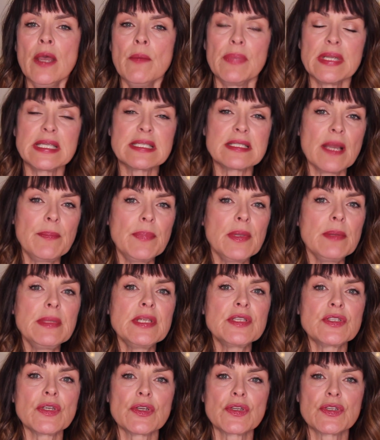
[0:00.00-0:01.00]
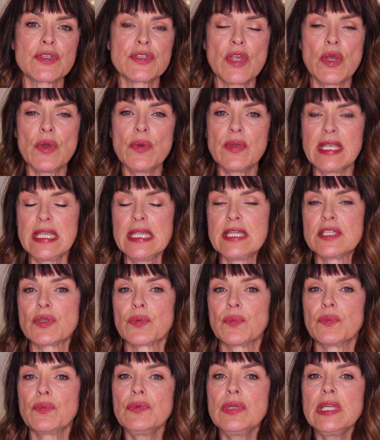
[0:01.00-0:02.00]
But supplements are so key to
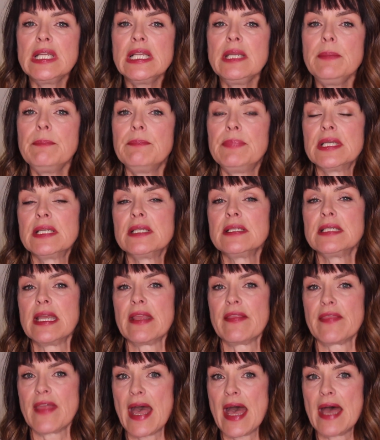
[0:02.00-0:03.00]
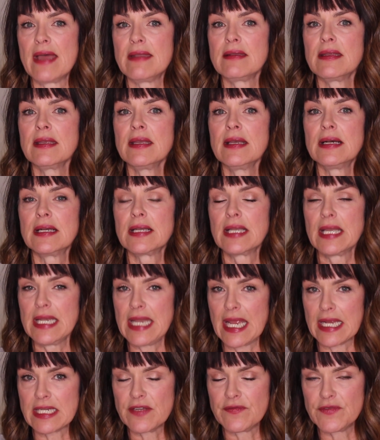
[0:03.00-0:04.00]
really building that
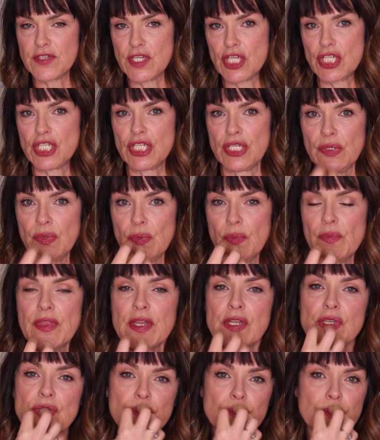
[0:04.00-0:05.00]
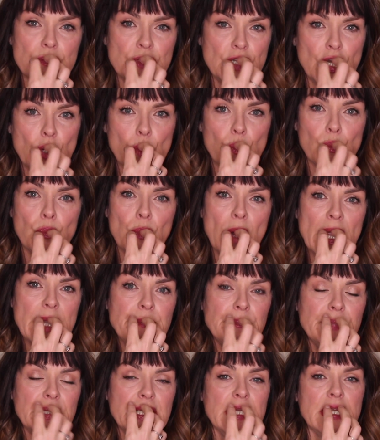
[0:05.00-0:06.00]
connective tissue that is, you know,
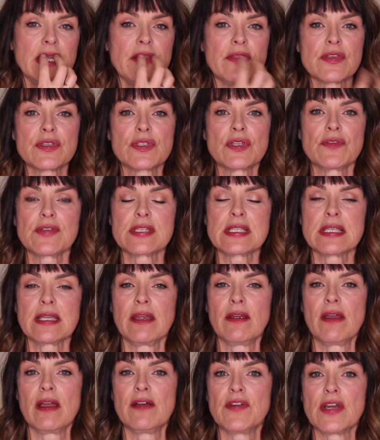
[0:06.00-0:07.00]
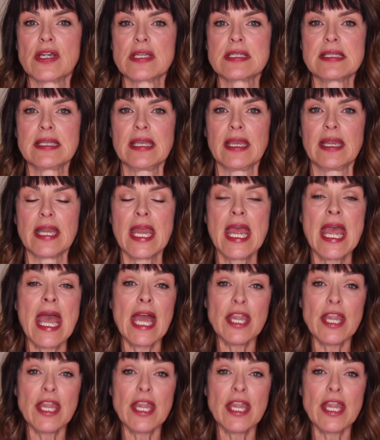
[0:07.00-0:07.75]
right beneath the surface layer of our skin.